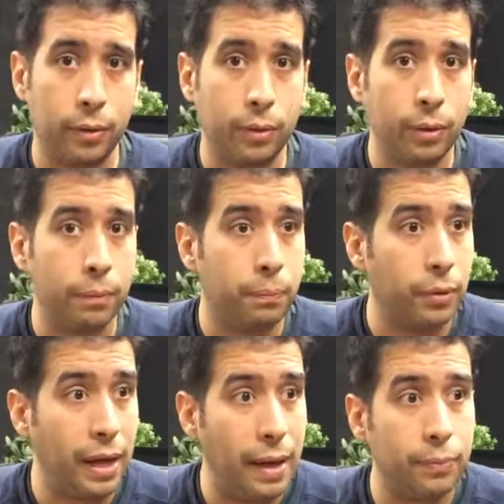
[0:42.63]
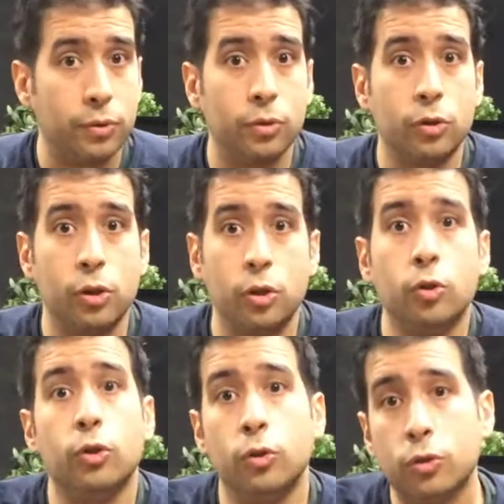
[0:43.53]
or perhaps
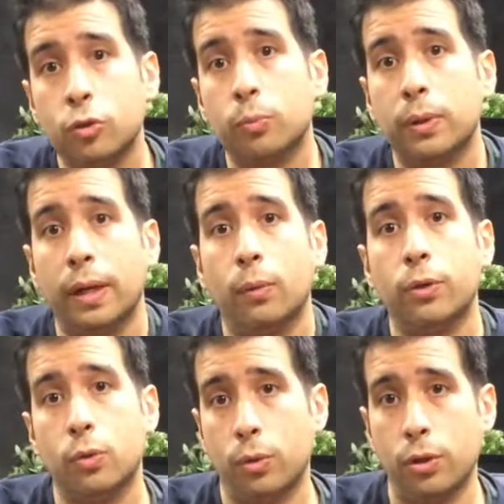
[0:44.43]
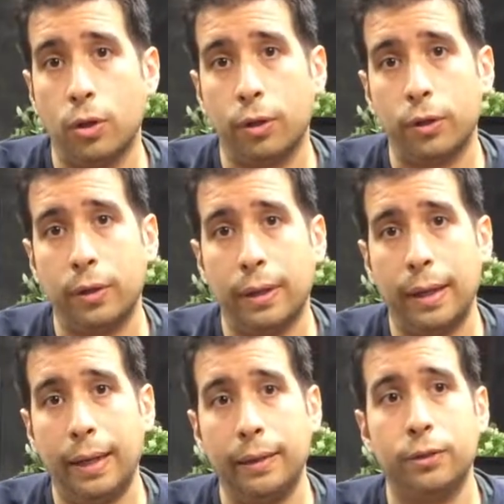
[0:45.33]
you used to play when you were younger
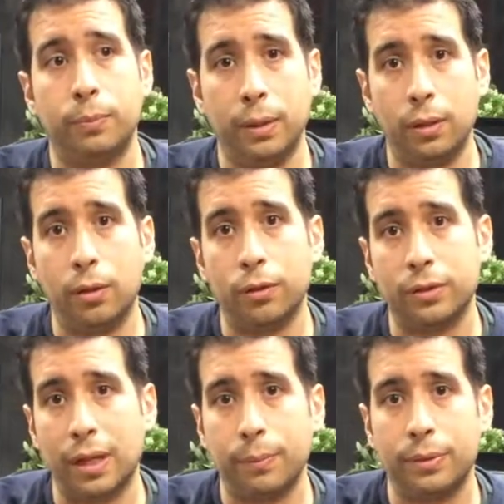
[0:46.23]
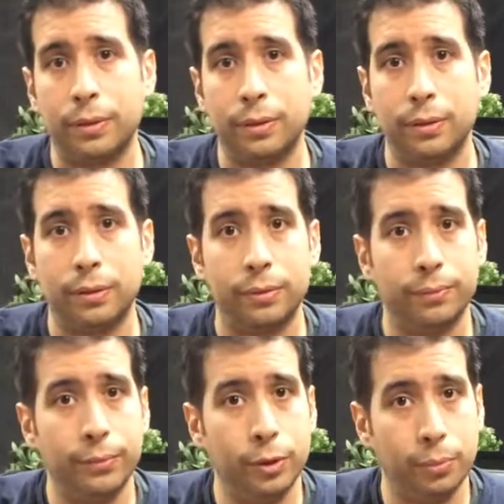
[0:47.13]
and it's been a long time since
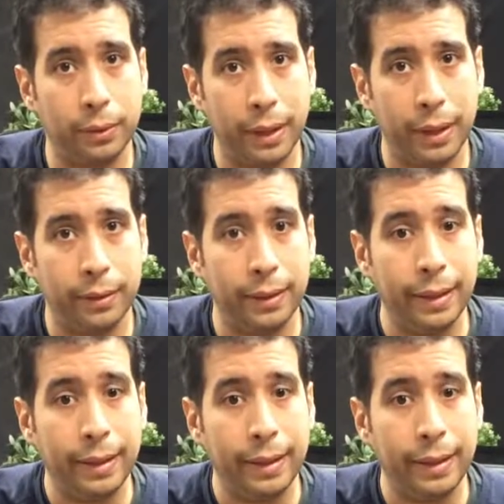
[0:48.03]
you played